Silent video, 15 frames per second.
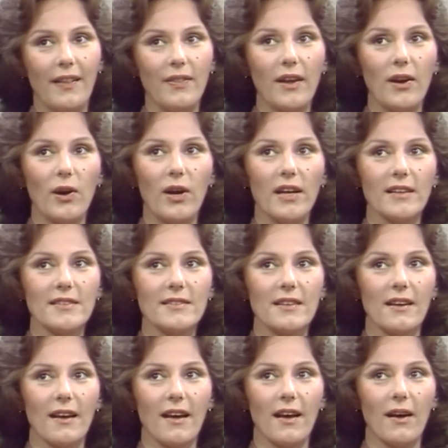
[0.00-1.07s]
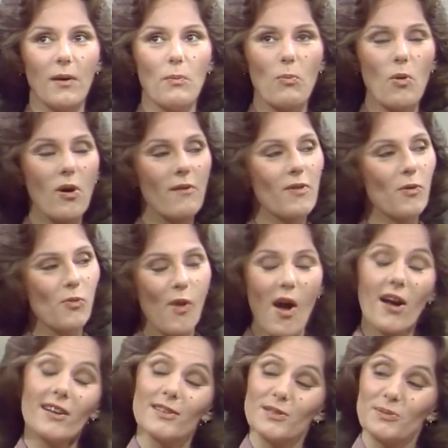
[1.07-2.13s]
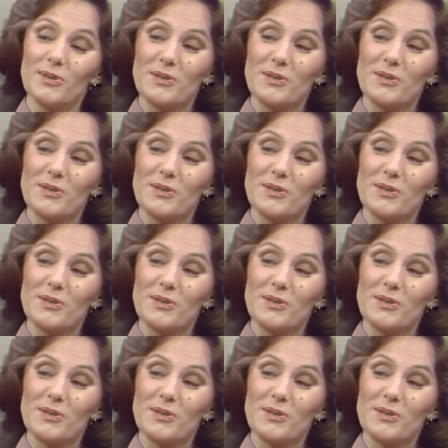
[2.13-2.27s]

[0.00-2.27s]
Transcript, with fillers: there is uh, more of a raucous